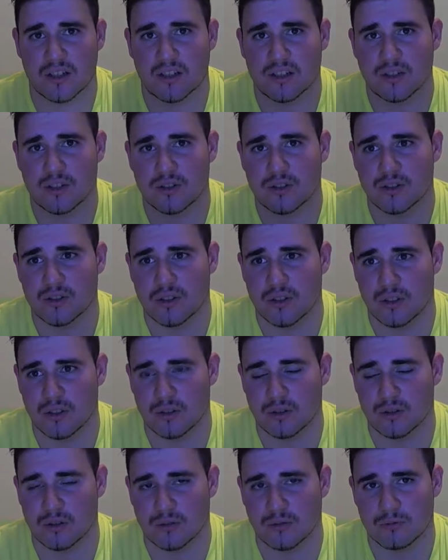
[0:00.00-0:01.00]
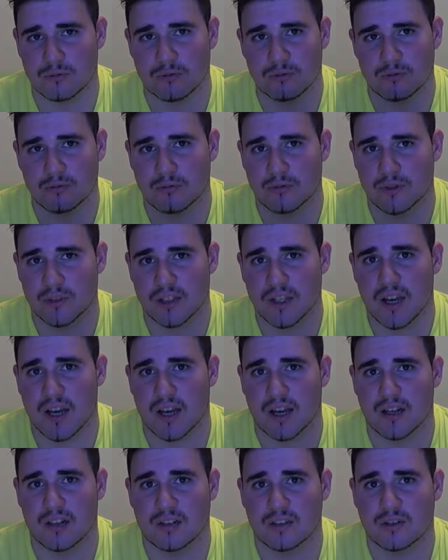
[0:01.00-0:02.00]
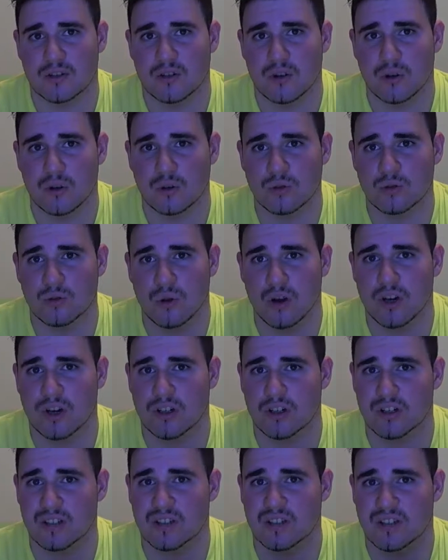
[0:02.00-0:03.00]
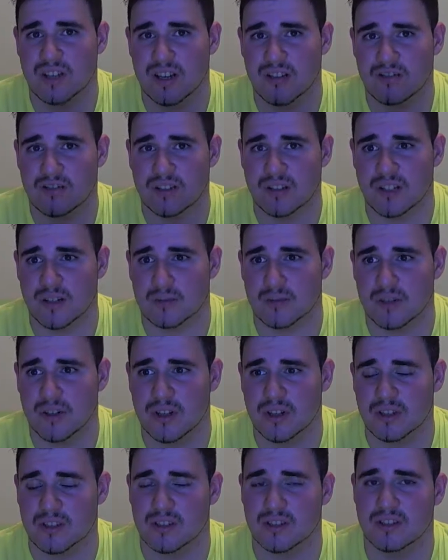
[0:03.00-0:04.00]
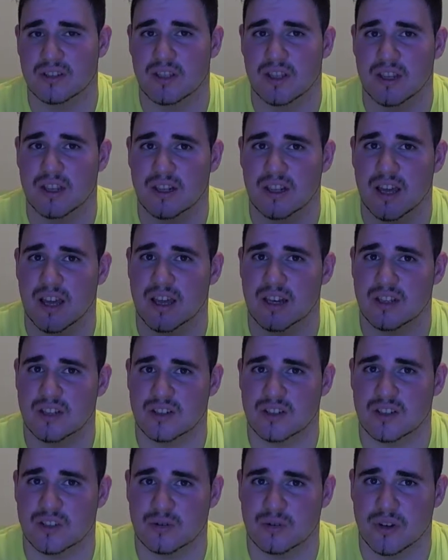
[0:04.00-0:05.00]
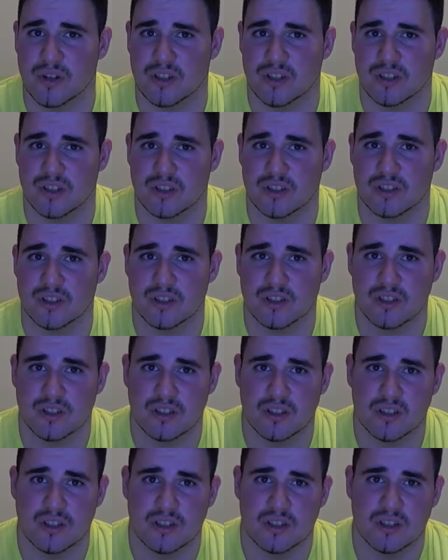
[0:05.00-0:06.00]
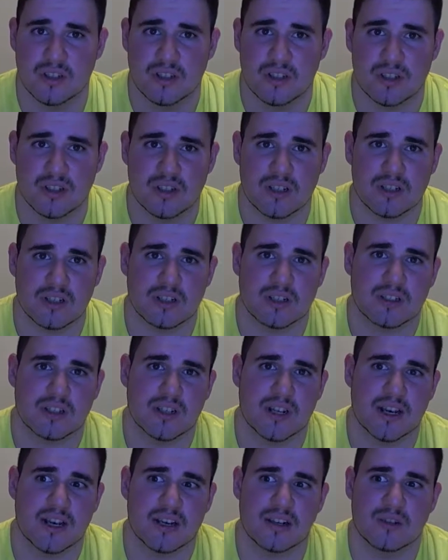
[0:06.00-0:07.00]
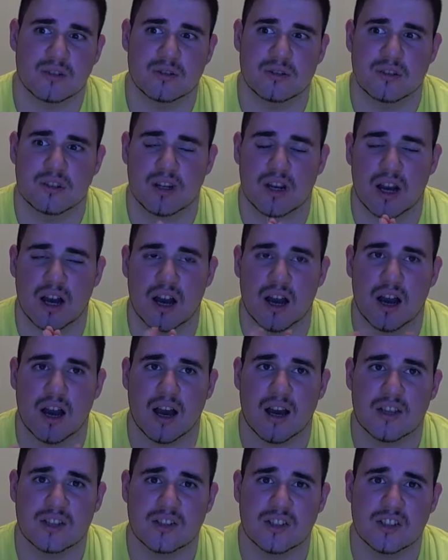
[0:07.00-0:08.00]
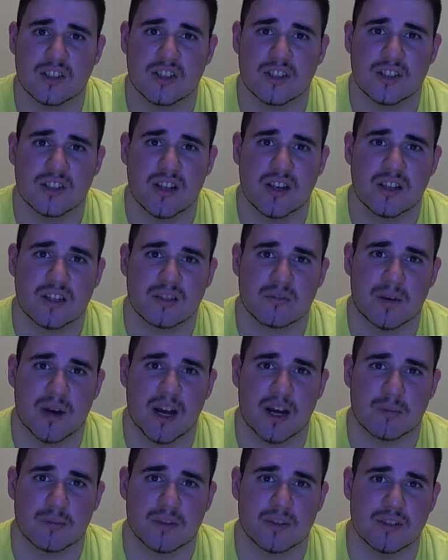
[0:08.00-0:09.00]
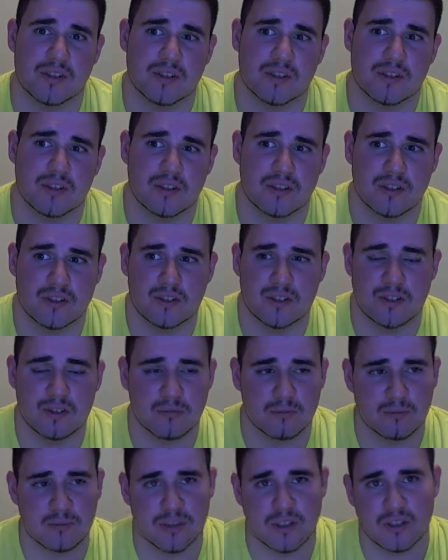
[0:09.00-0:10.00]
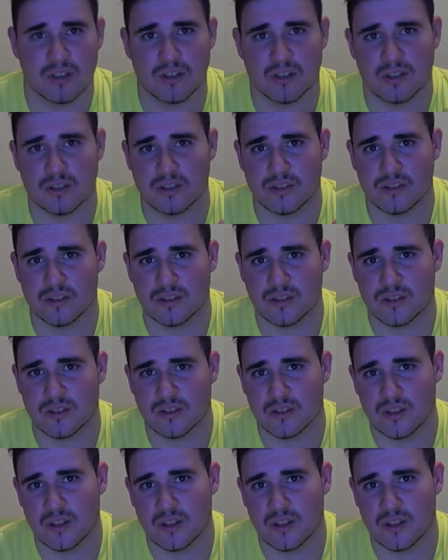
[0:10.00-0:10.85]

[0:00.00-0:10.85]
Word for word: So, yeah, cold water is definitely a plus in any situation. Now, I suggest getting some hobbies. Because,